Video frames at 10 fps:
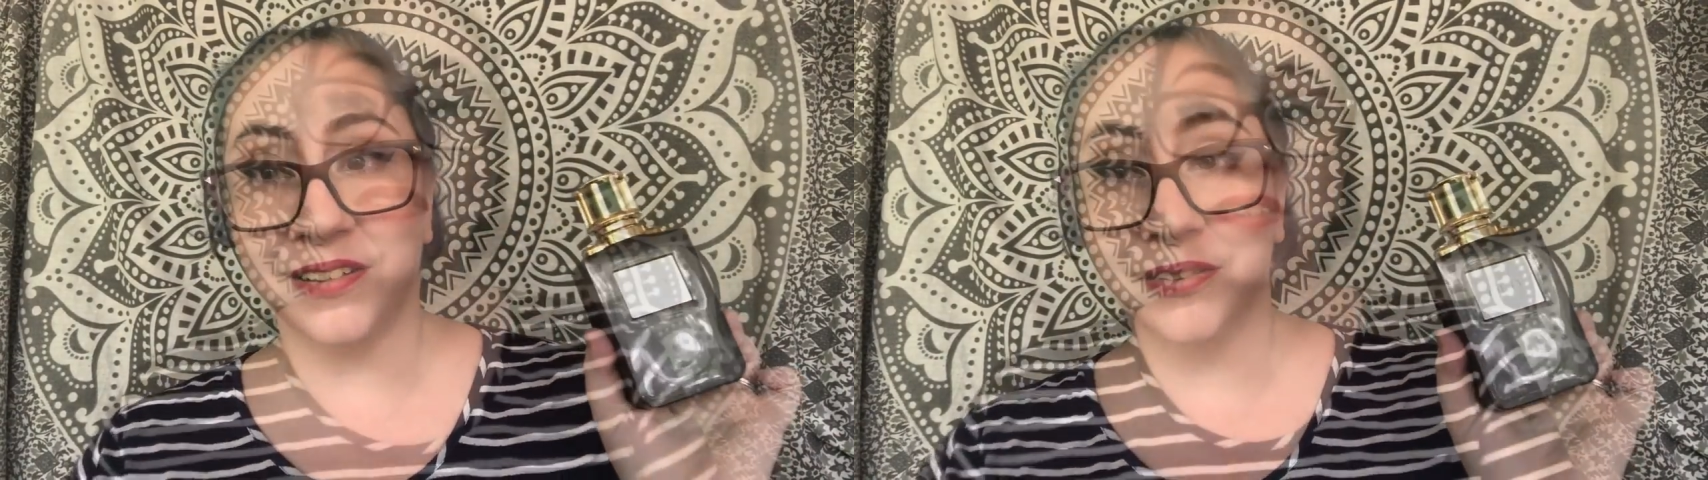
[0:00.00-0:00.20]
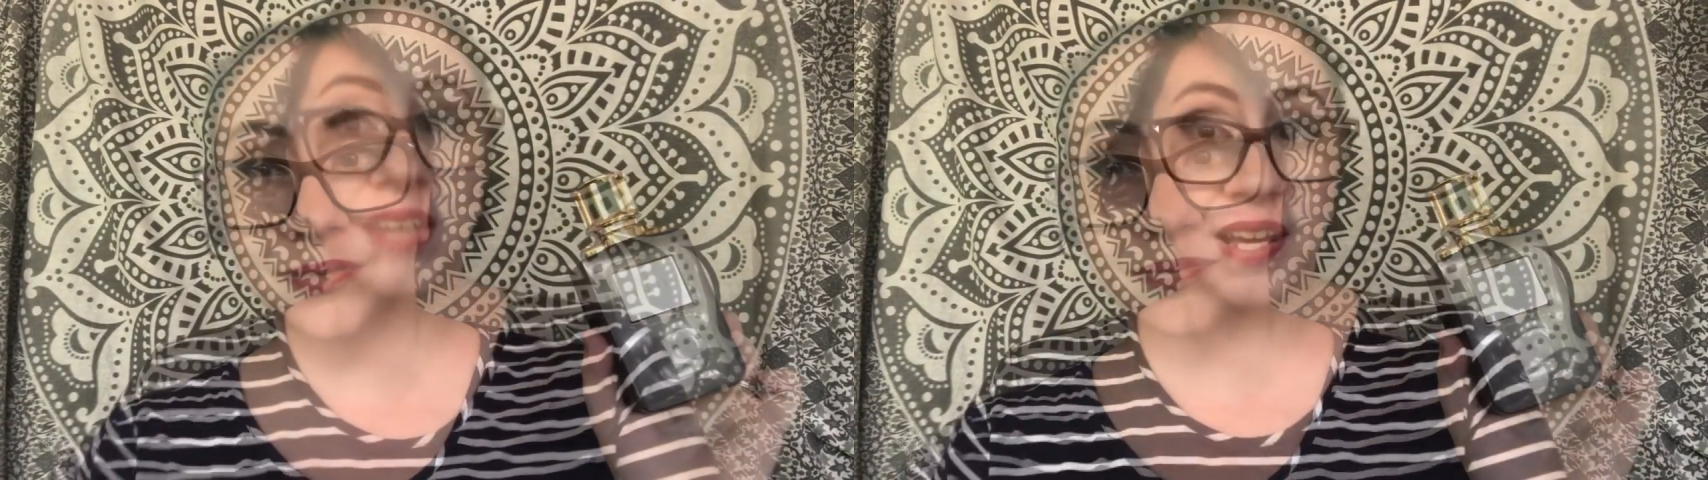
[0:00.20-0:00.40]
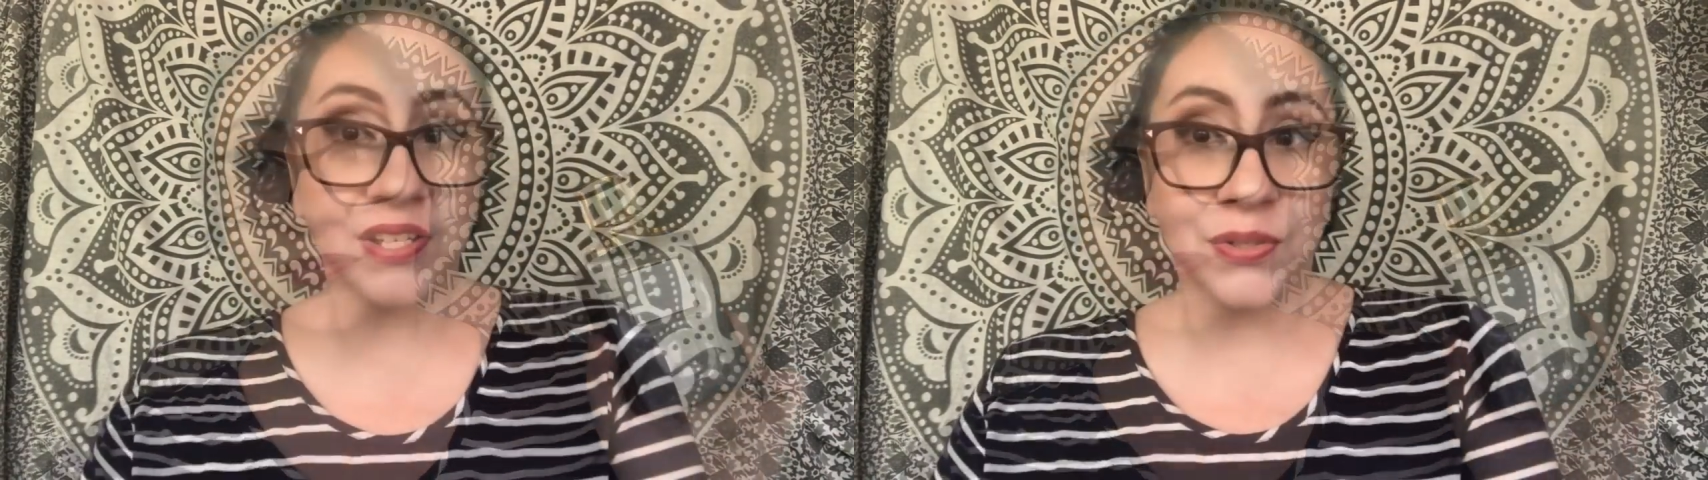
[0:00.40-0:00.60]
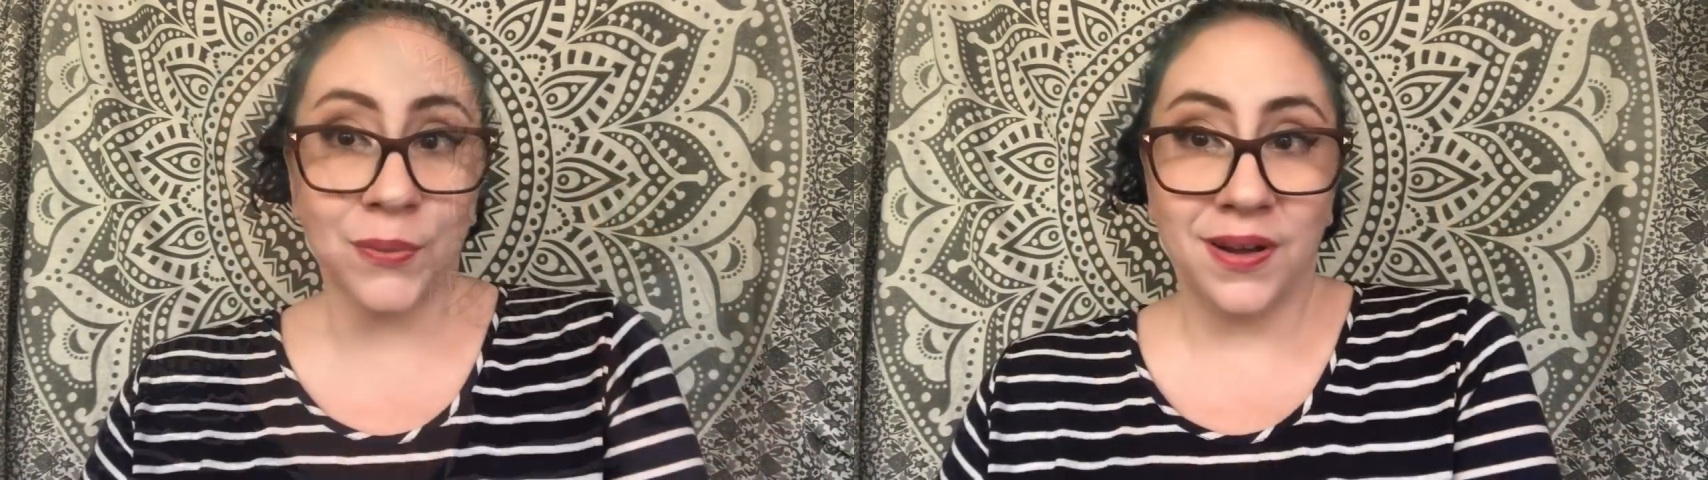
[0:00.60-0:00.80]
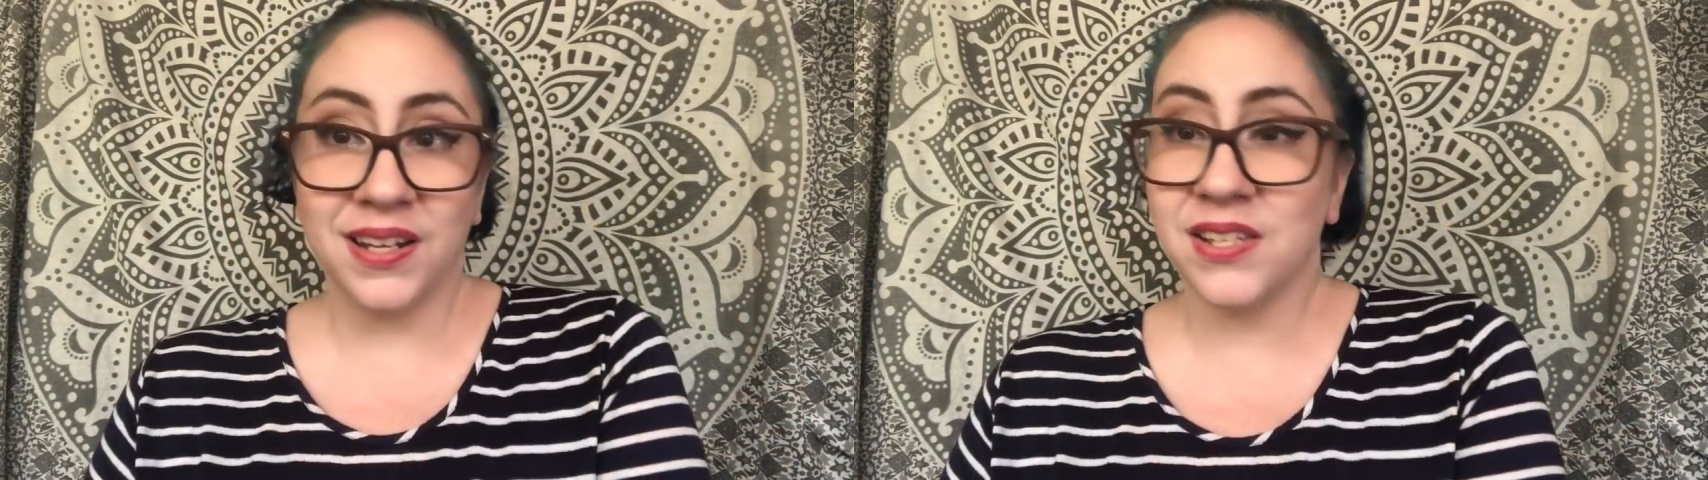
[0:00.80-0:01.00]
Now, this next
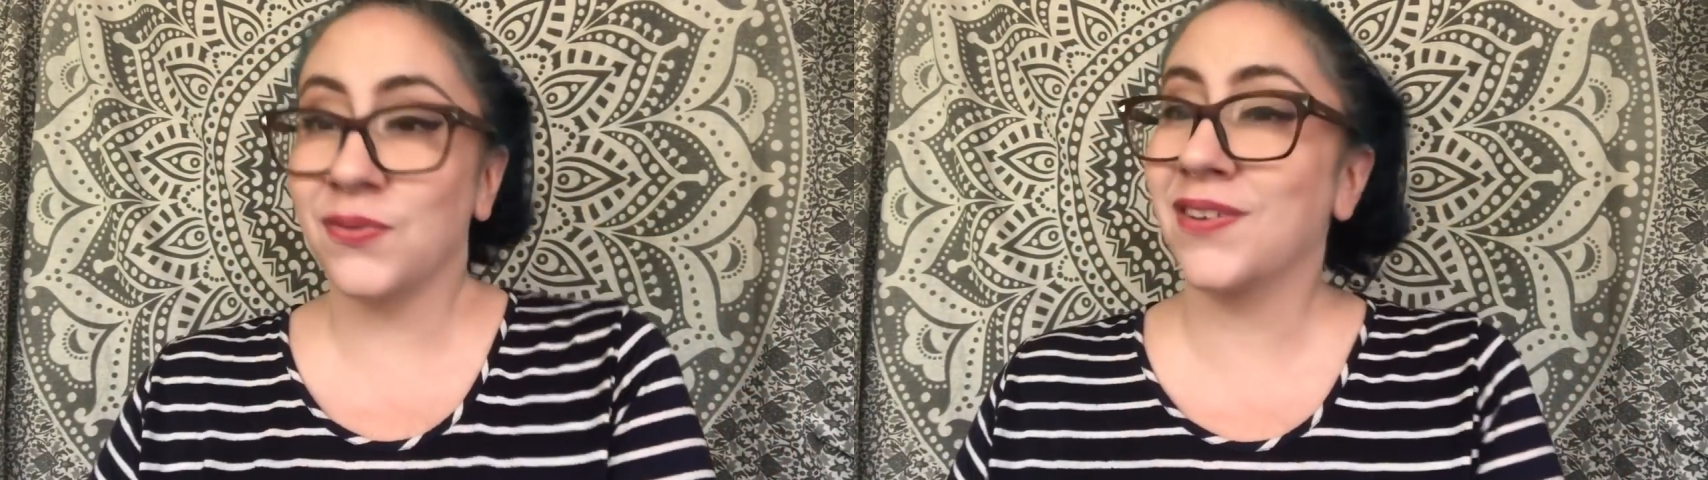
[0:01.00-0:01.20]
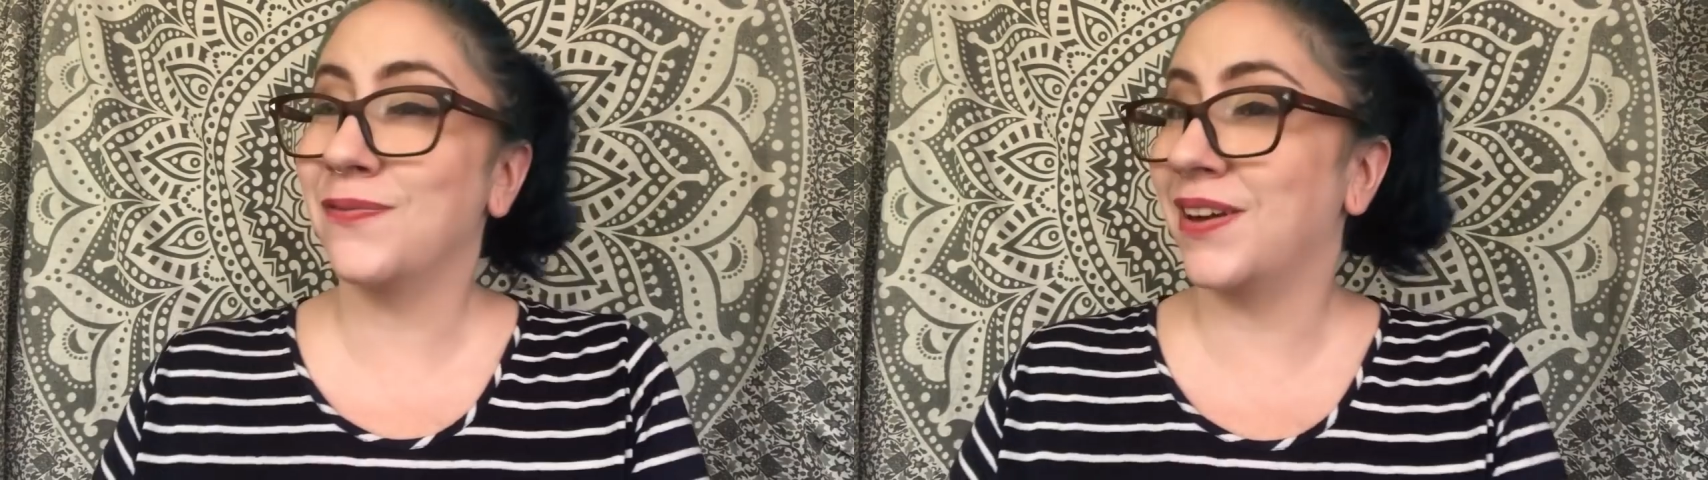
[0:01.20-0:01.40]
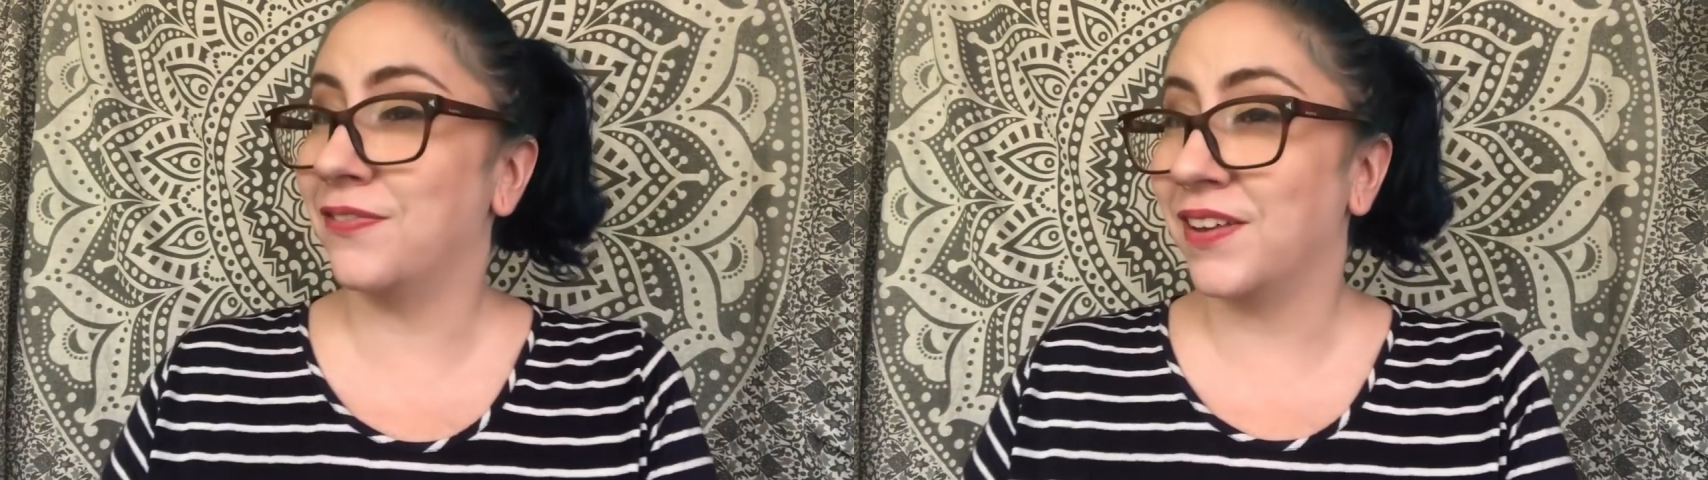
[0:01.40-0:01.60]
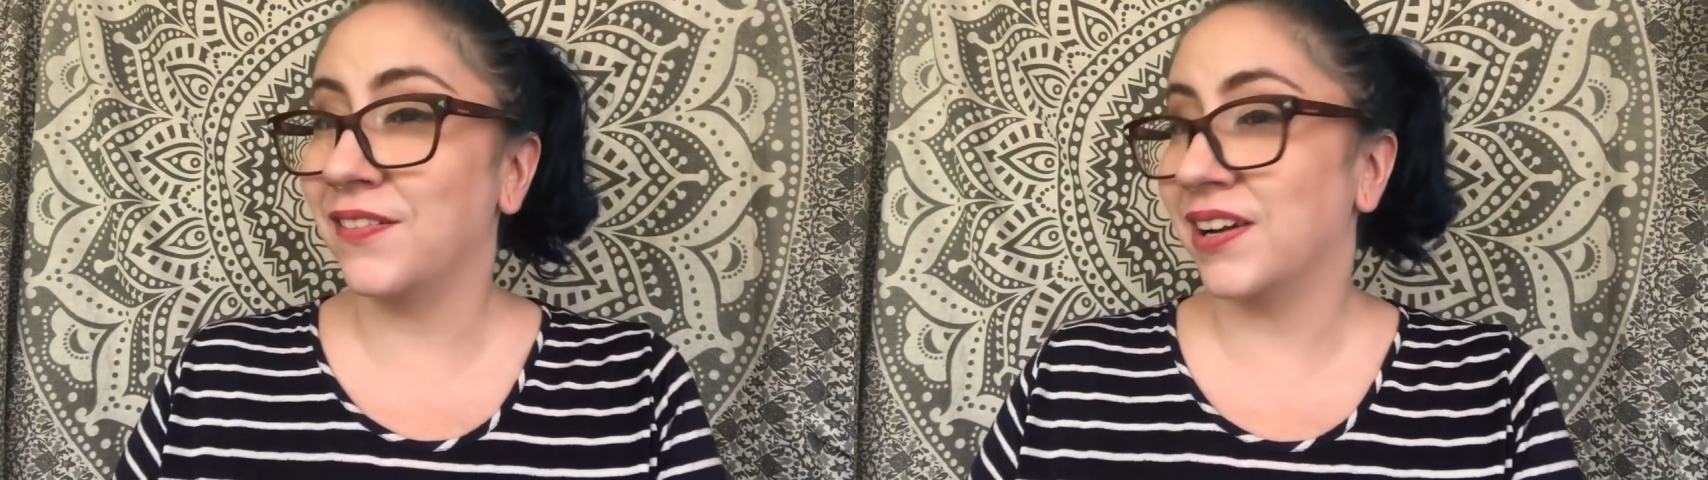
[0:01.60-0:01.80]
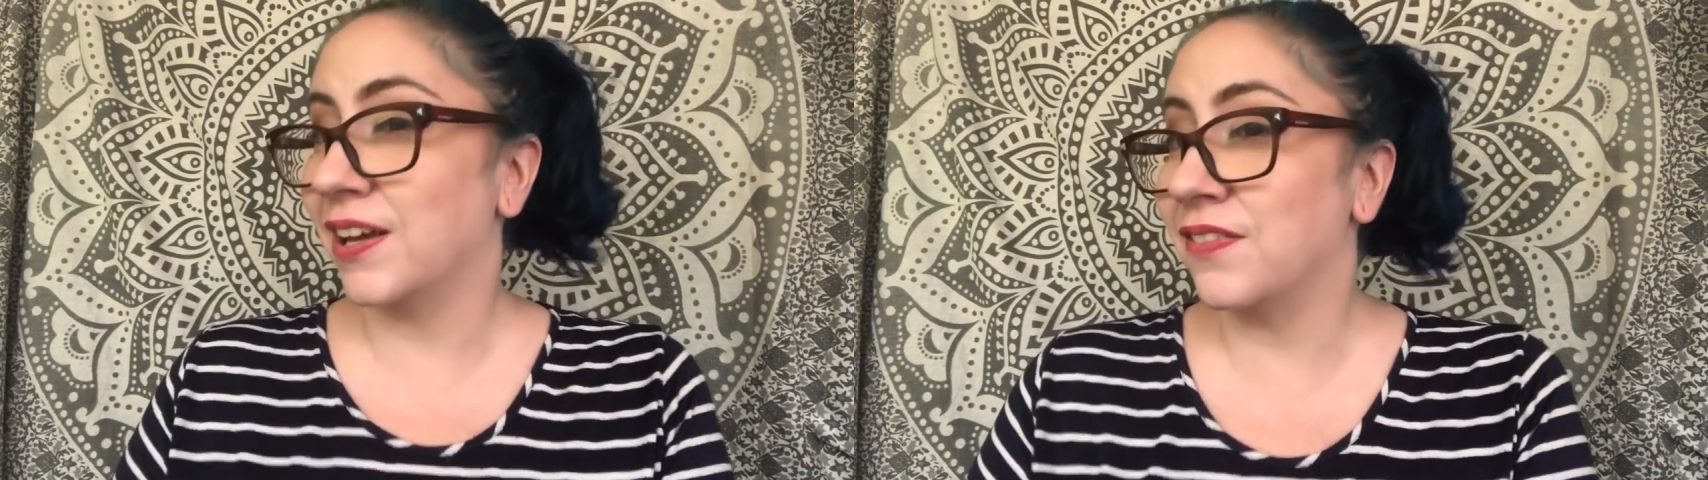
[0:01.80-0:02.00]
one is one of my favorite,